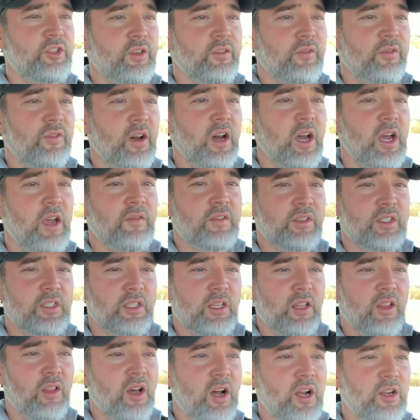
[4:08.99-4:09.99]
Gen 5s
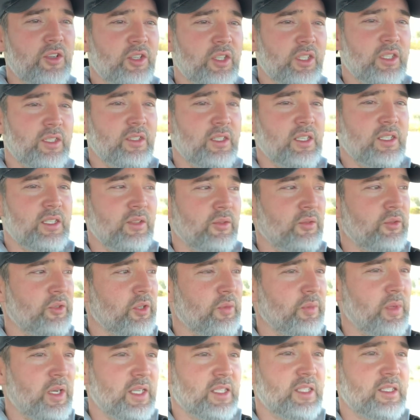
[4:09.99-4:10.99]
because the logic doesn't
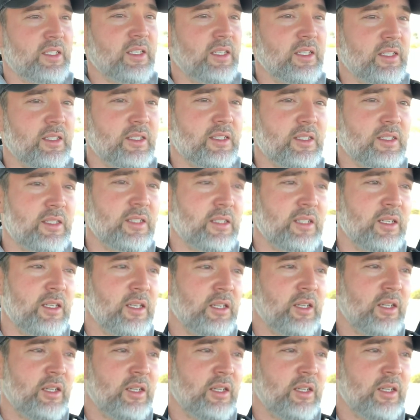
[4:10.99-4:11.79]
really make sense.